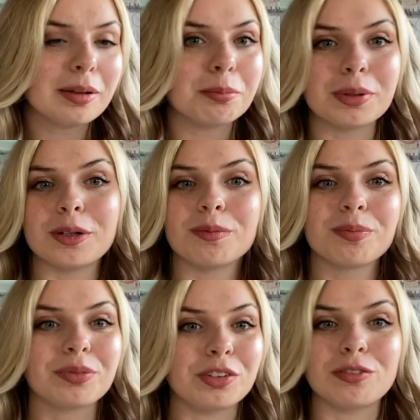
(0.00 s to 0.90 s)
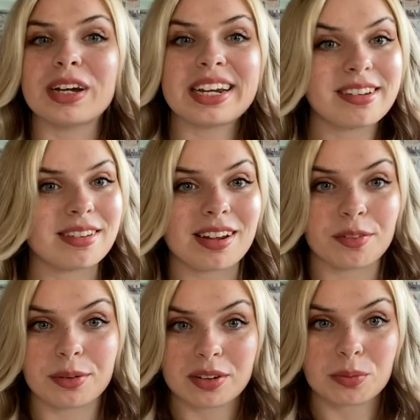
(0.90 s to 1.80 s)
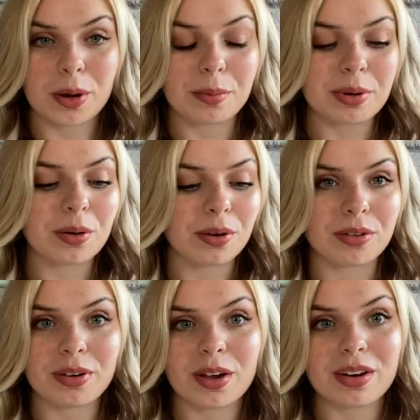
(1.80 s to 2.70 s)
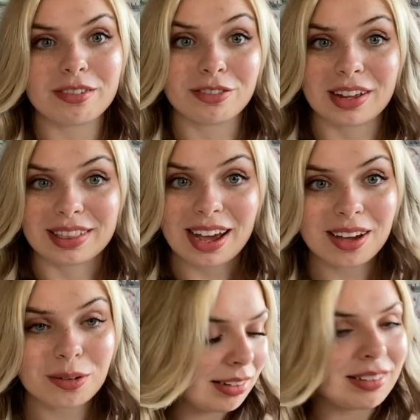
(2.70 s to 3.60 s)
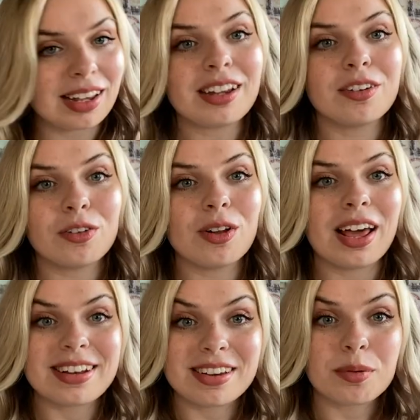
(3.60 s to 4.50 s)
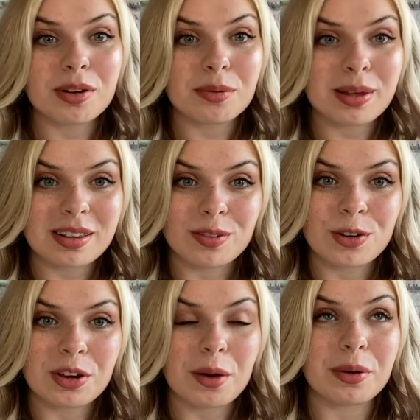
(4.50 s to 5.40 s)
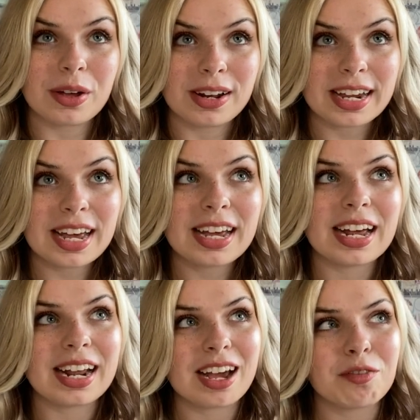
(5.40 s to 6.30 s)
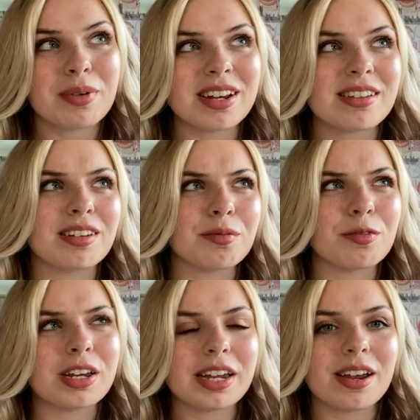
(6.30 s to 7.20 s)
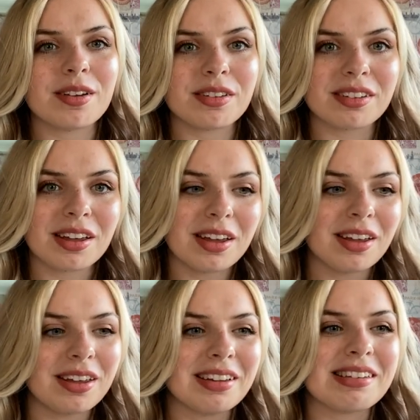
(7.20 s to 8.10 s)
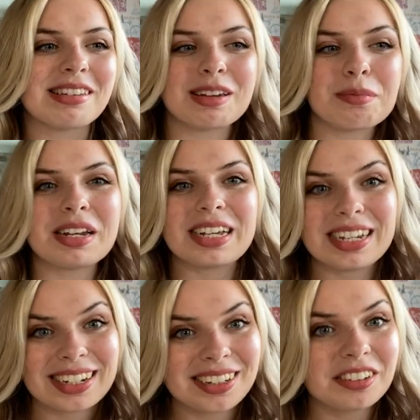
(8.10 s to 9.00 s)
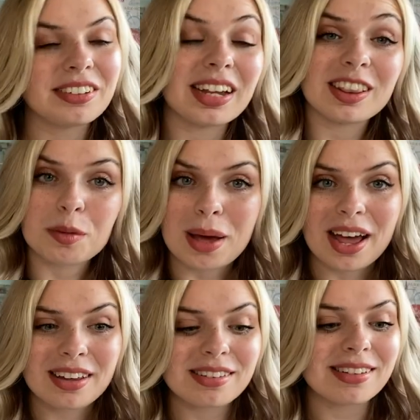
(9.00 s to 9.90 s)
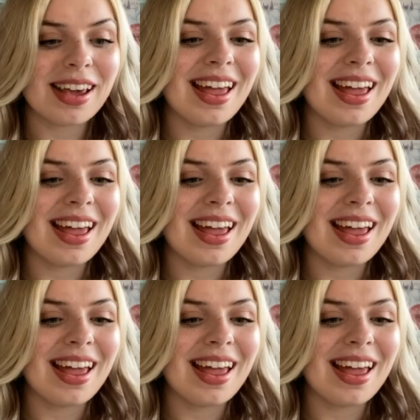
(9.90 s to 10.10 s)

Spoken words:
but you really just have to experiment on your own and find that out. Second of all, I did want to make this video earlier, and I have made some videos similar-ish in the past.